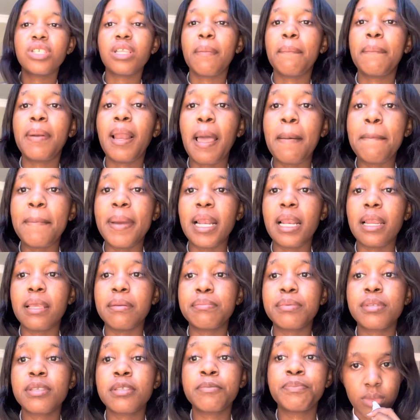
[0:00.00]
apply my
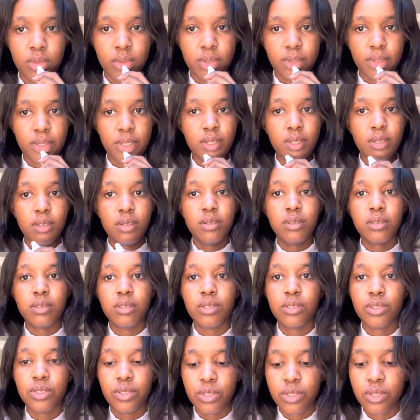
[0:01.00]
lips. Yeah,
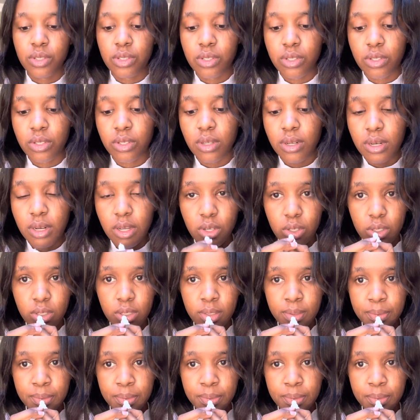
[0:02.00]
so loud.